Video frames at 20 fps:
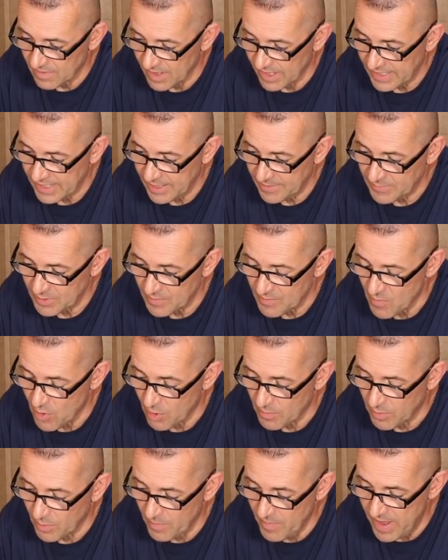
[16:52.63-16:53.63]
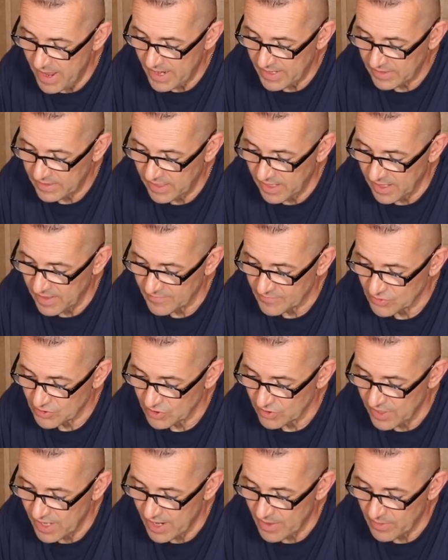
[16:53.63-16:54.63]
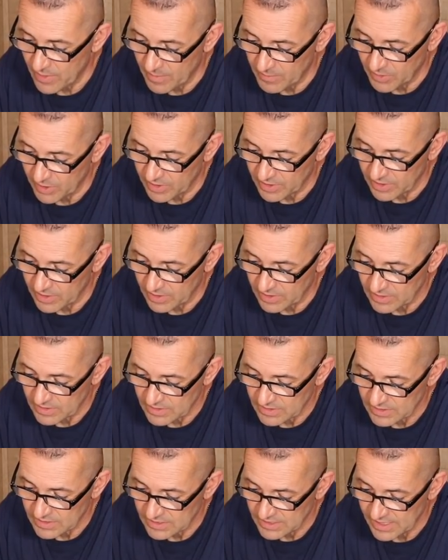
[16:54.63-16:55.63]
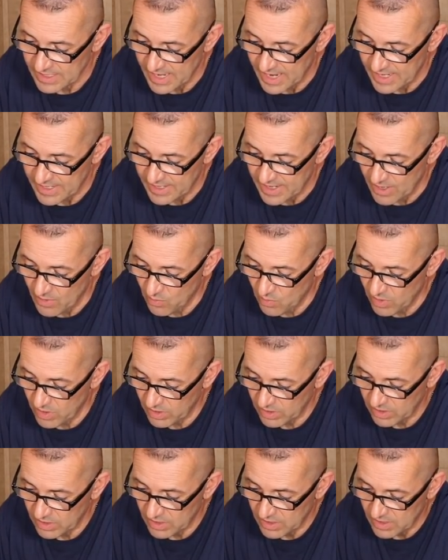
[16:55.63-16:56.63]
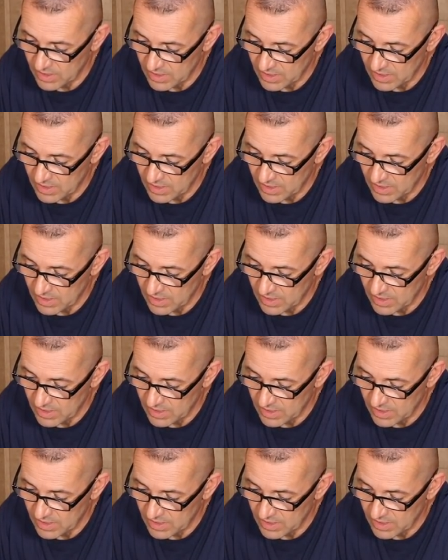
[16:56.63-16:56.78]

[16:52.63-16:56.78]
I named it Mobile Man Cave. So now I'm going to see that network